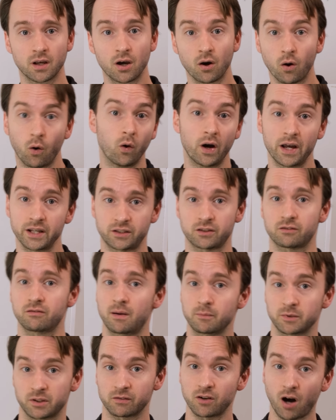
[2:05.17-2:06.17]
or
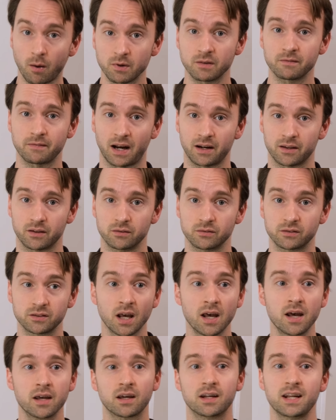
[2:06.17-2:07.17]
histograms of common values
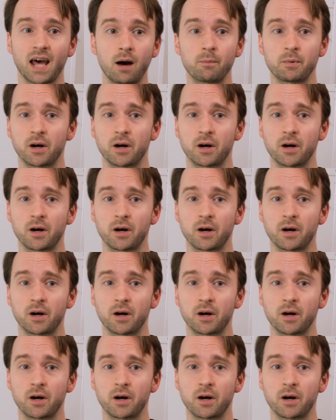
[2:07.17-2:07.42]
can help